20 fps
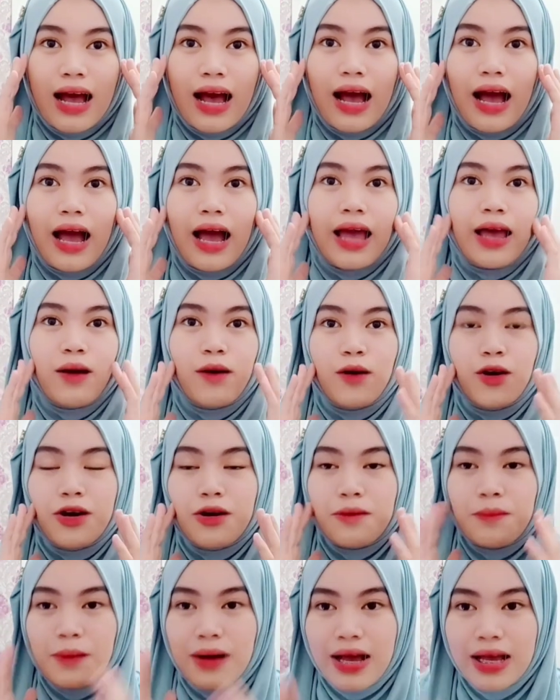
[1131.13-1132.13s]
I
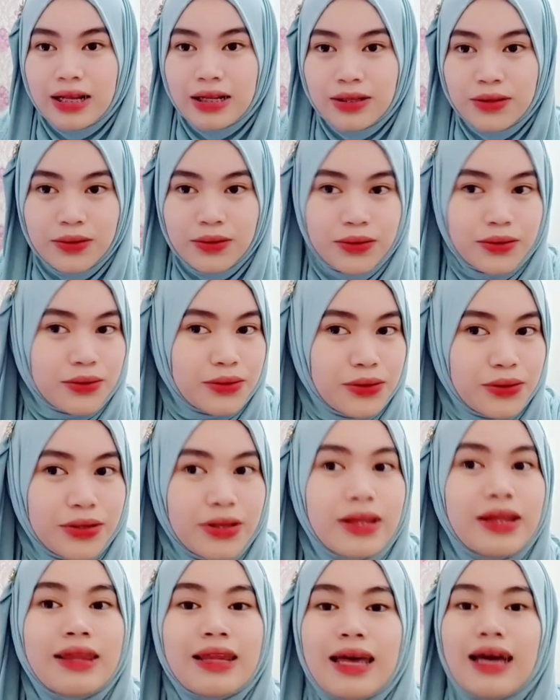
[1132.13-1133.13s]
hope I look
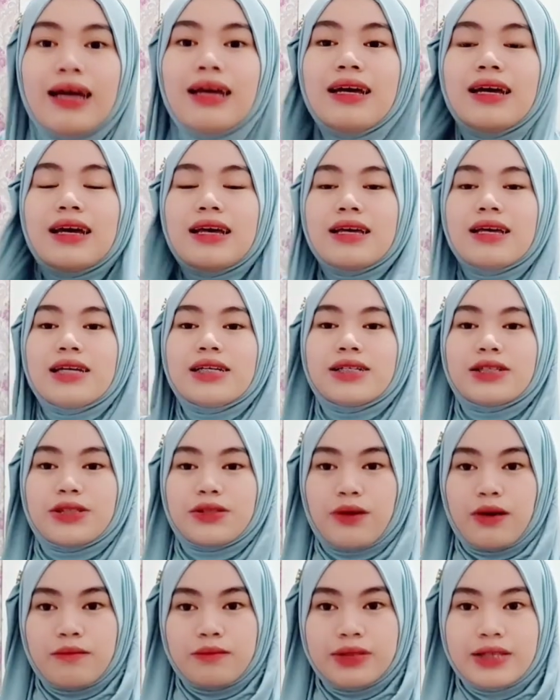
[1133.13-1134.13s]
good now.
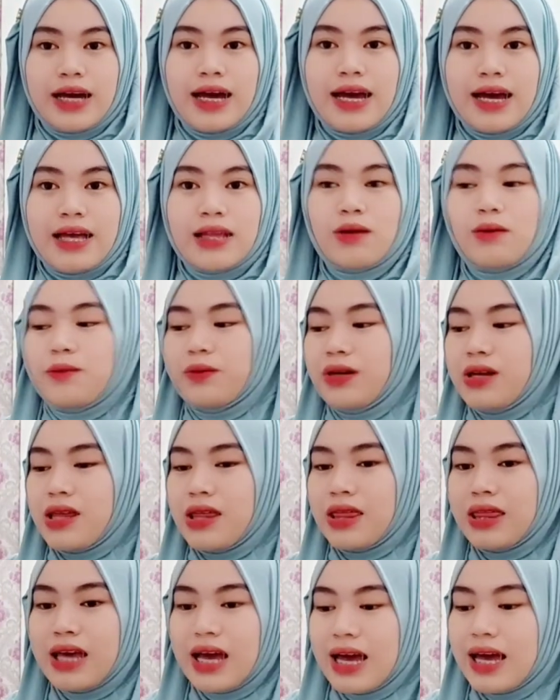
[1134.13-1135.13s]
So I'm done, we're
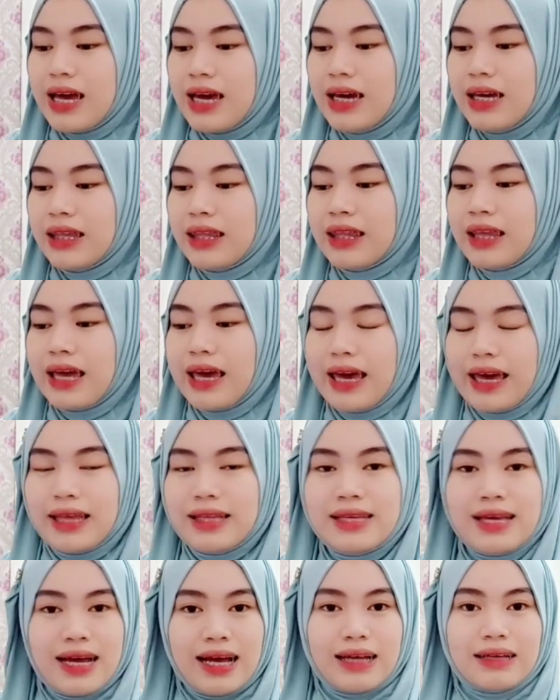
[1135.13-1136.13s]
done, and
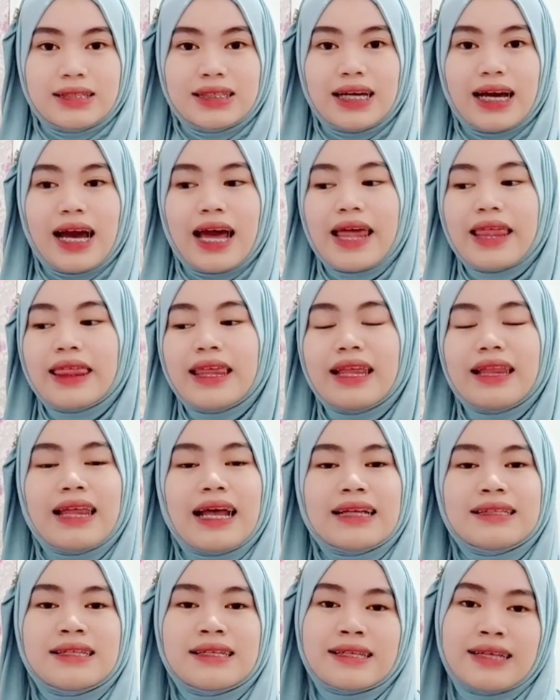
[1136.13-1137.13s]
yeah, I think
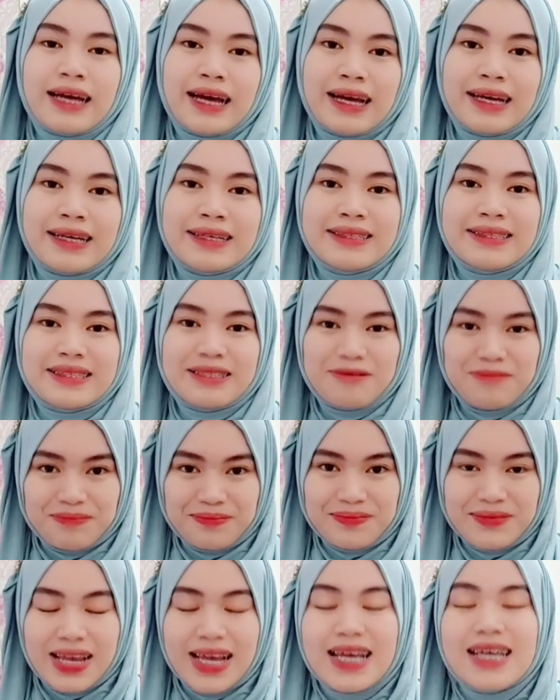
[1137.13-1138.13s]
that's it, guys.
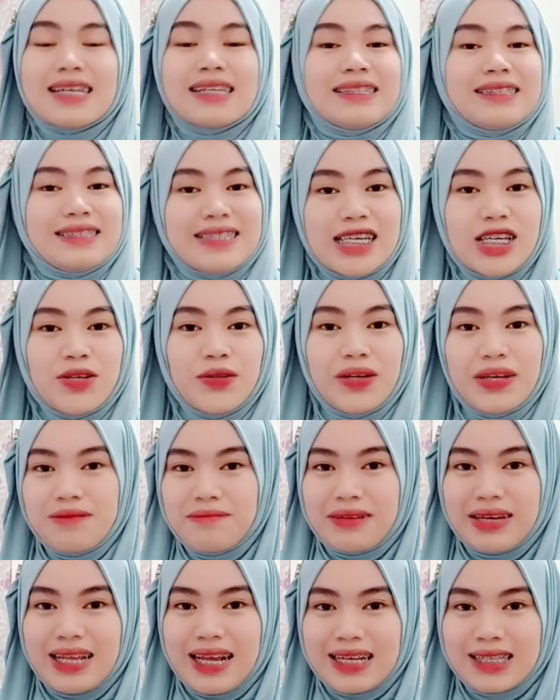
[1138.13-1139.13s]
See you in
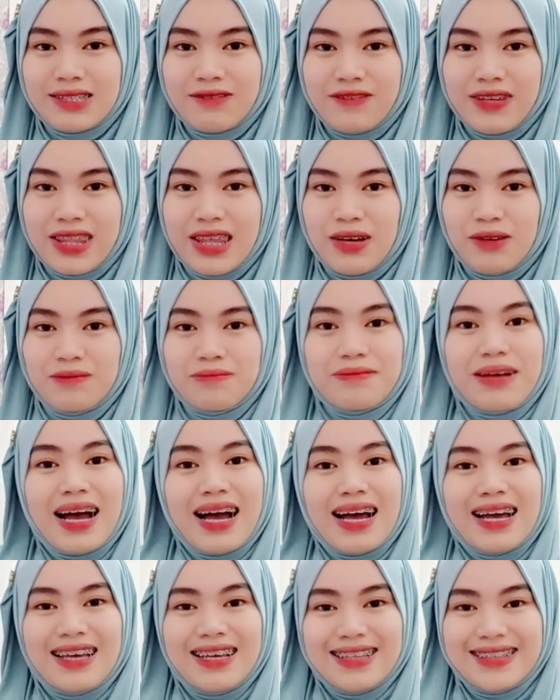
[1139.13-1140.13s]
my next video.
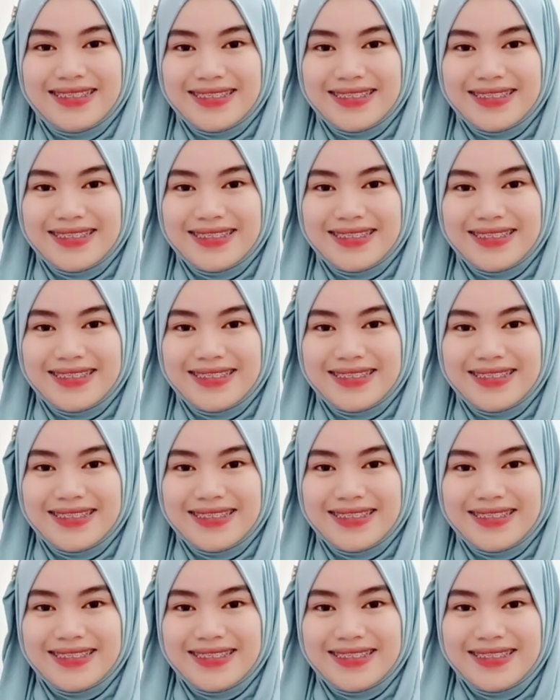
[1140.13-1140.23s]
Bye.